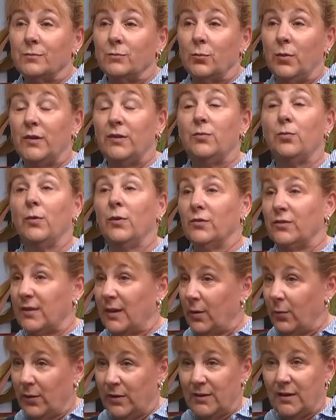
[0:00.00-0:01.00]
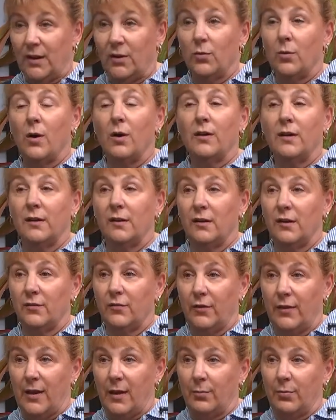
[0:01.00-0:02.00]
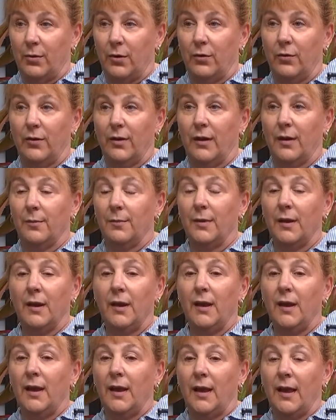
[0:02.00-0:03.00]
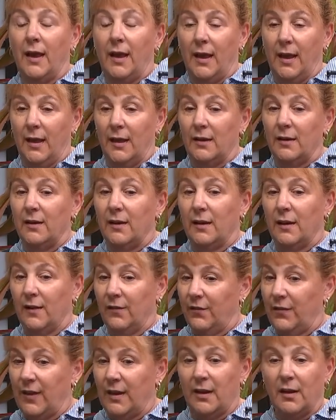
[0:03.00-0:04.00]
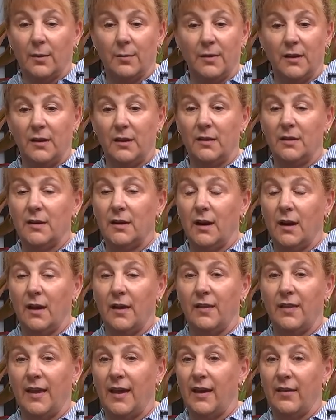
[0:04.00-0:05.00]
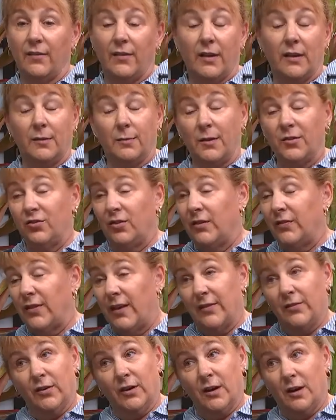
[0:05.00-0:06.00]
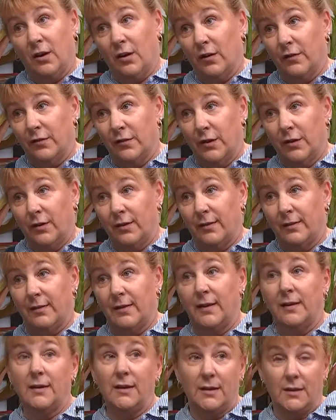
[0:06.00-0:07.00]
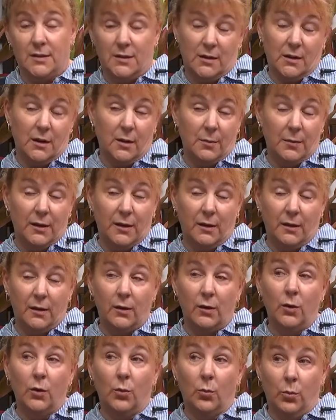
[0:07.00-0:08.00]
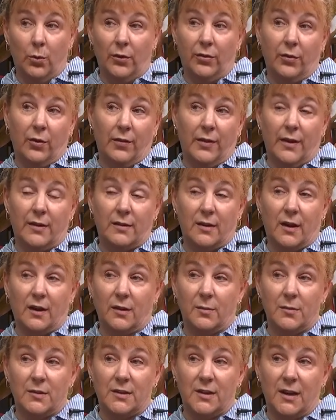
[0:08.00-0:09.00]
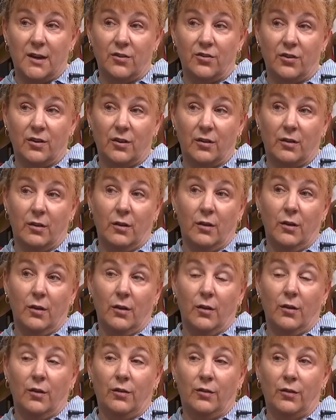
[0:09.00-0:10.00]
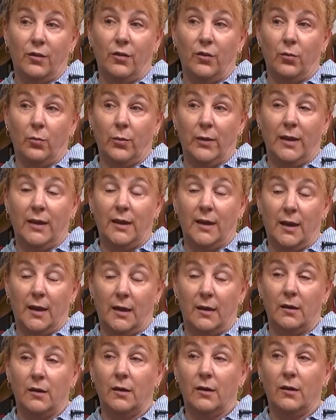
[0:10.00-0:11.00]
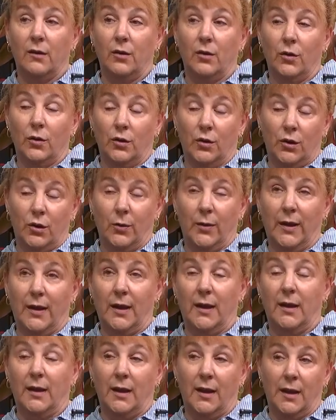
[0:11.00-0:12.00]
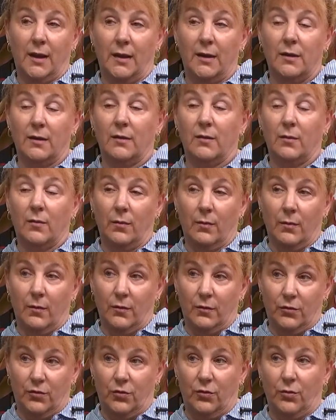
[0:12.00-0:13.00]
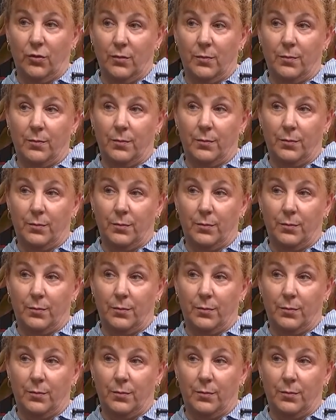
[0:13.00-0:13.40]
Oh, we, okay. We'll ta we take walk-ins for that program. Okay. And if they come in they have, especially if they have a cutoff notice, they need to come in with all that documentation so that we can go ahead and do the